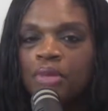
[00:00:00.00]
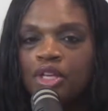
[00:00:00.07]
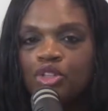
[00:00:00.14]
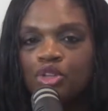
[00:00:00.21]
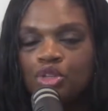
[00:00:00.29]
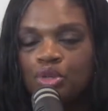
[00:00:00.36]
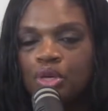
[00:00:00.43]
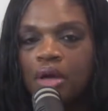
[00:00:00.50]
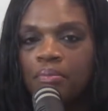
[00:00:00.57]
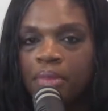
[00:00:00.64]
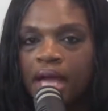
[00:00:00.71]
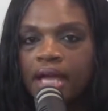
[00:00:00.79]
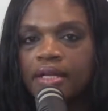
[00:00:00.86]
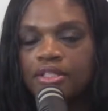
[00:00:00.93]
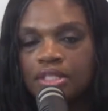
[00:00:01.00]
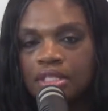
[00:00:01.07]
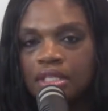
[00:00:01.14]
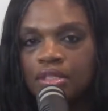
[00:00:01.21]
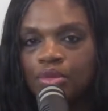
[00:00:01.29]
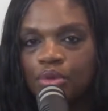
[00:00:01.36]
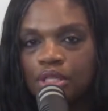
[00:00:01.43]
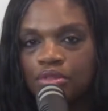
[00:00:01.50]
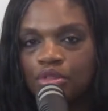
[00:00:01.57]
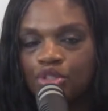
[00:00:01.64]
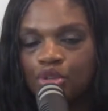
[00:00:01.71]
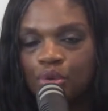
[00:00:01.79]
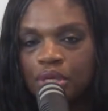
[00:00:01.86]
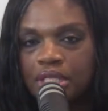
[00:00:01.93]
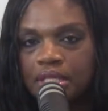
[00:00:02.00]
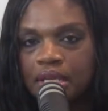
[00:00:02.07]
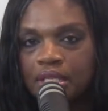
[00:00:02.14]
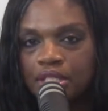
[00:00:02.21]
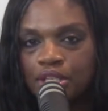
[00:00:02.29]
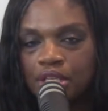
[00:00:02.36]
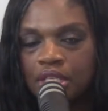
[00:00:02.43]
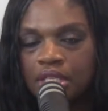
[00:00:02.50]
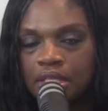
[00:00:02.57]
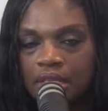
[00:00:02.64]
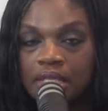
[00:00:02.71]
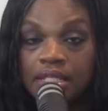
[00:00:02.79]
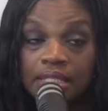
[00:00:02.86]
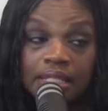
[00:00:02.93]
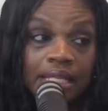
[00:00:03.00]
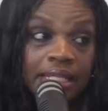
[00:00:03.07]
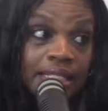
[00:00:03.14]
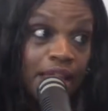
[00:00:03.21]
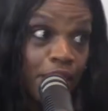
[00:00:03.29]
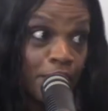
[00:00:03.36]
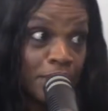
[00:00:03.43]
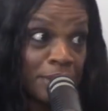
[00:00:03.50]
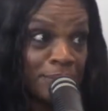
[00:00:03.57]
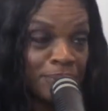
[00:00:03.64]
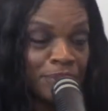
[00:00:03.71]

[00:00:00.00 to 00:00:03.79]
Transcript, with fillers: make sure you come back to see the rest of the show in its, in its entirety.